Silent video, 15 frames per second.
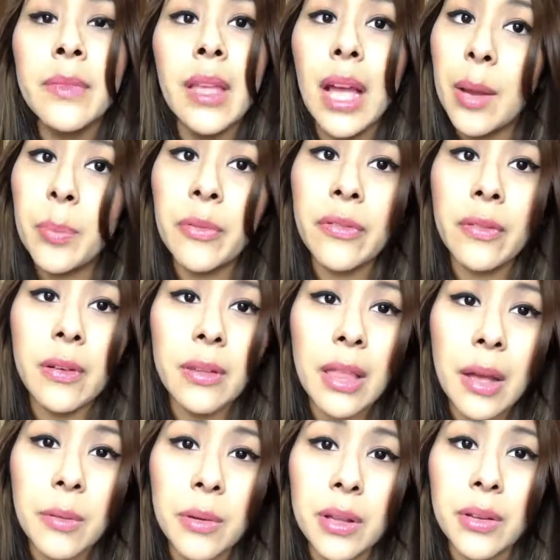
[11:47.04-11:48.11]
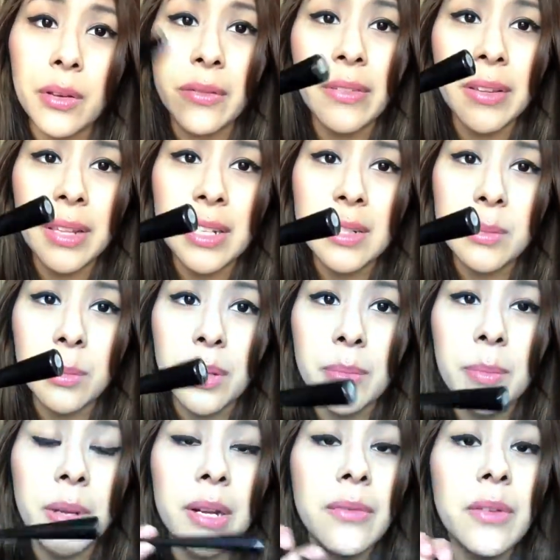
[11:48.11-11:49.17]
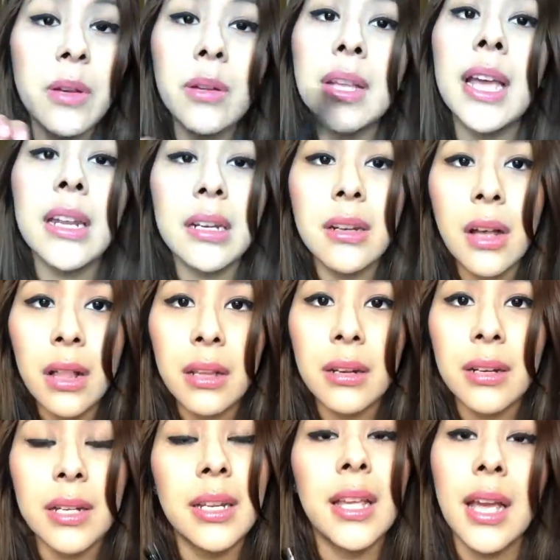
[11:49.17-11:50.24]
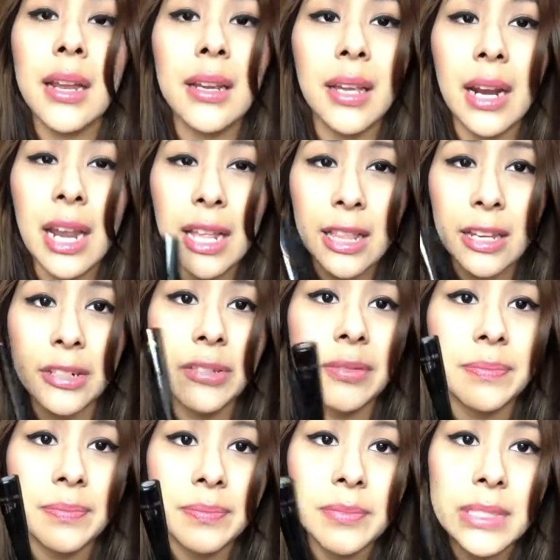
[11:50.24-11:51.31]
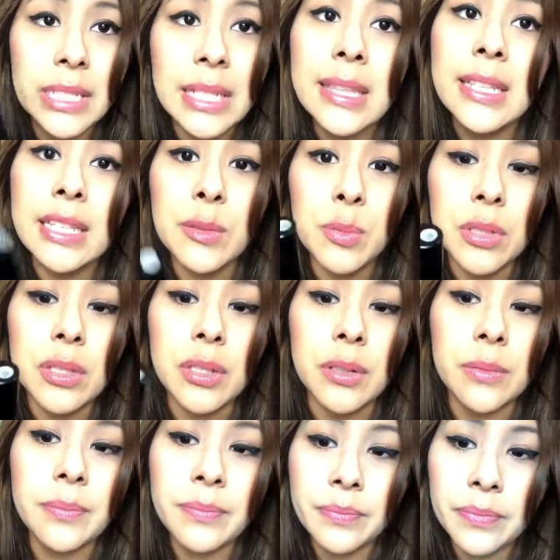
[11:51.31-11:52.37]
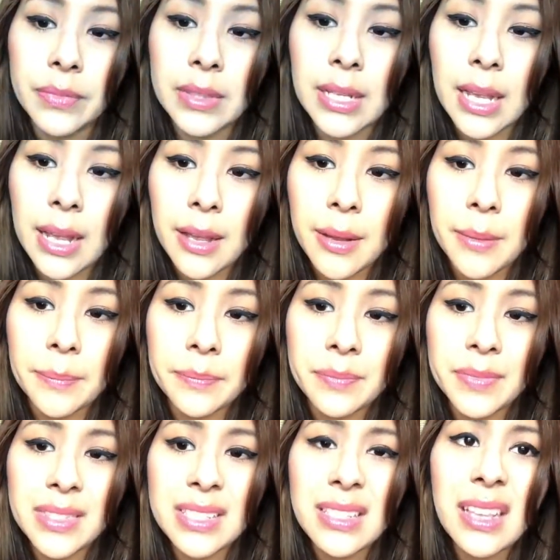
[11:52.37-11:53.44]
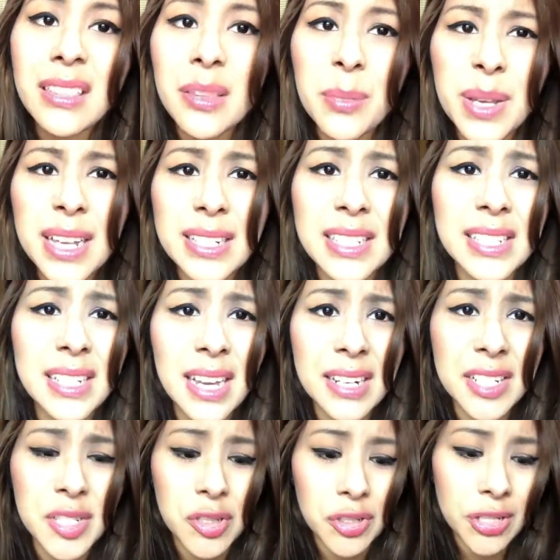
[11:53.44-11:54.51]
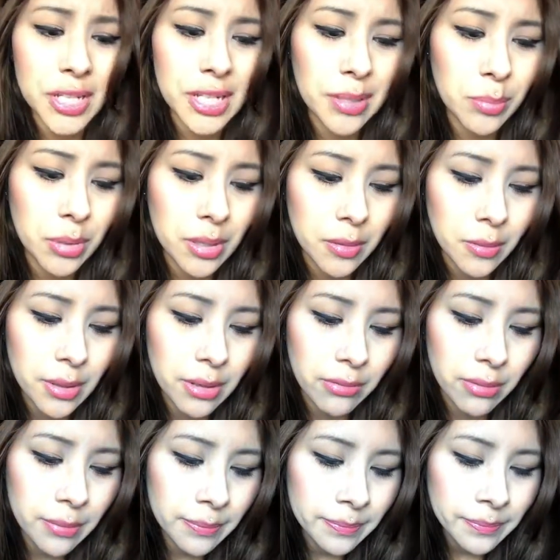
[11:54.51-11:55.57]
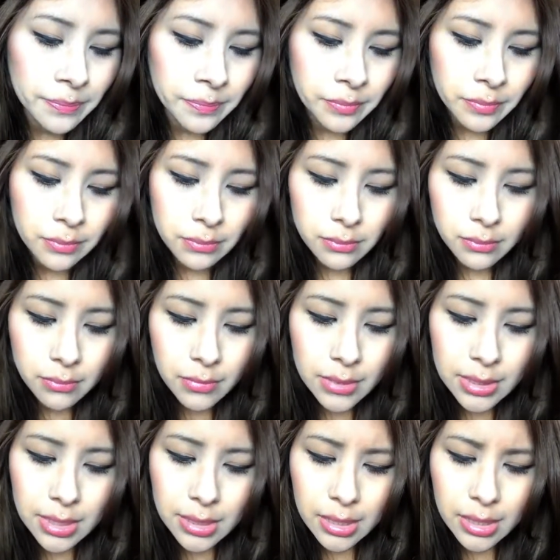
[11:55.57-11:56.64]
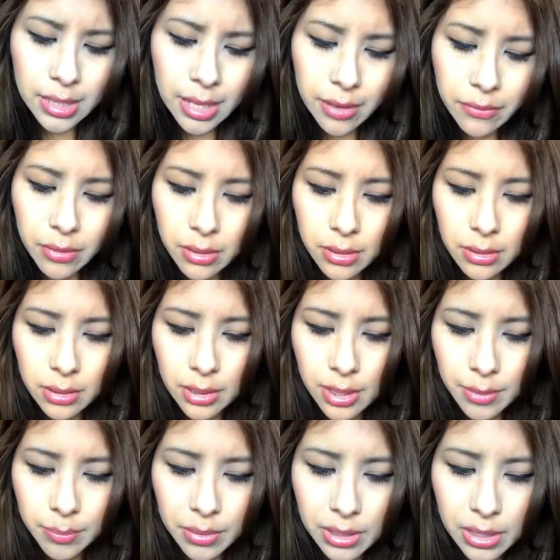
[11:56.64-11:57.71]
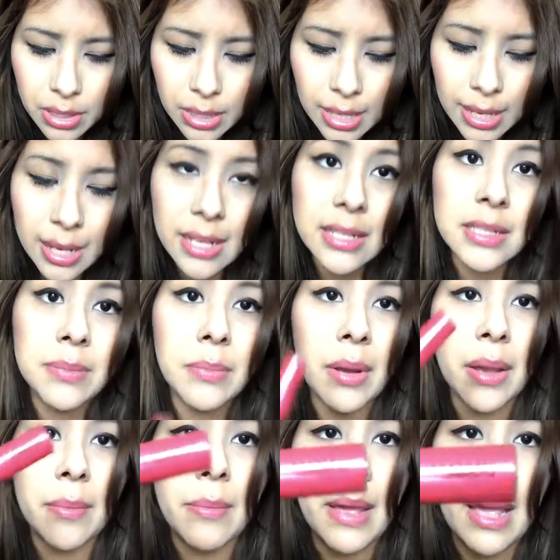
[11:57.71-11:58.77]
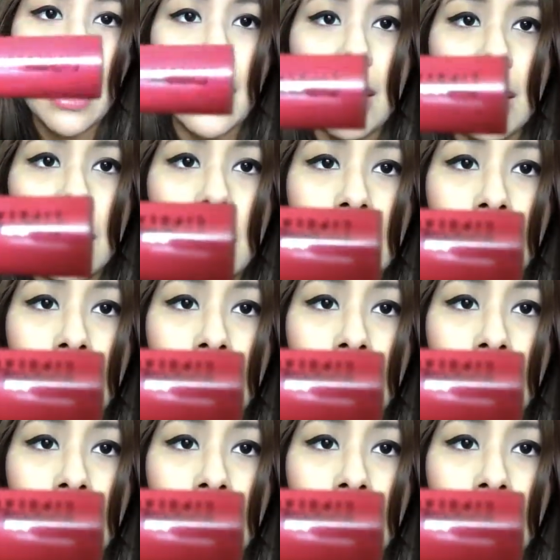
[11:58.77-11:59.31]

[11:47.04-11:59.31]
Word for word: I prefer that one over this one. But if you only had a dollar and had to get eyeliner, this would do. Um, it's not the best. It's kind of streaky, but whatever. Then I have a lip glass by MAC.